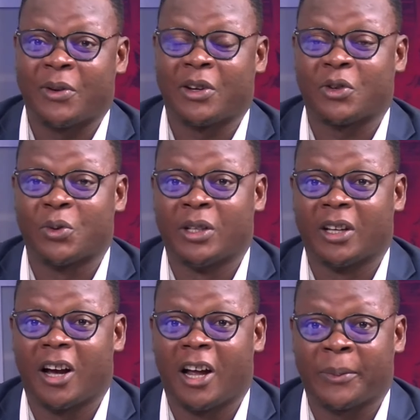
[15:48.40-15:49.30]
week 2 in the
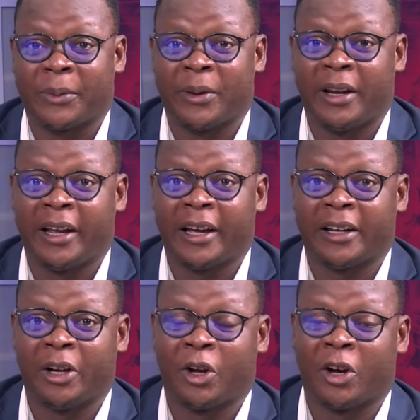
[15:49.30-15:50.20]
Ghana Premier League, and
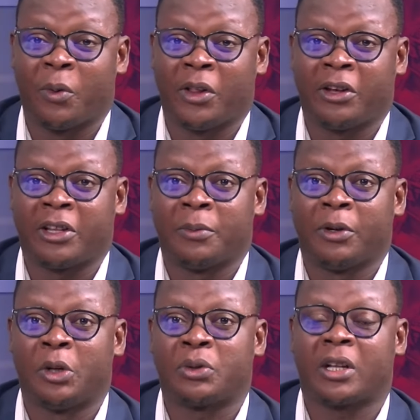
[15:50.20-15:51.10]
then look at what the table
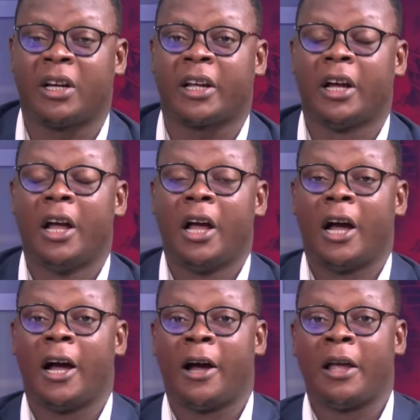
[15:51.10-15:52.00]
looks like.
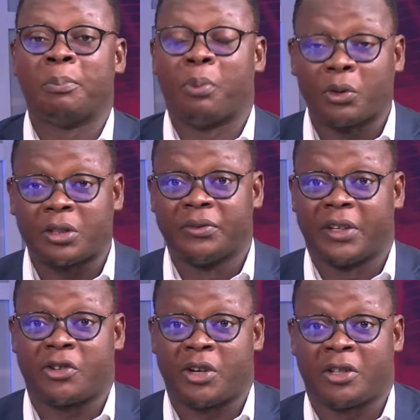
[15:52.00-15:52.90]
Important
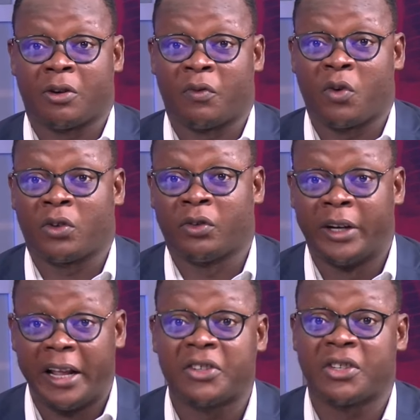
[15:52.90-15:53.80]
victories, of course, for
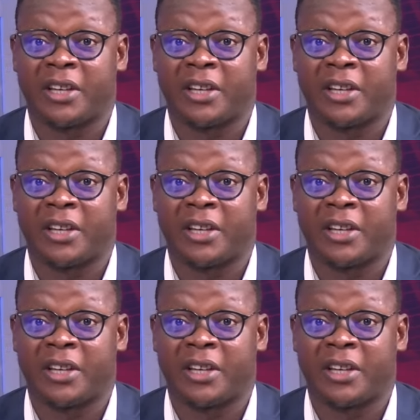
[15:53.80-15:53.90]
Nations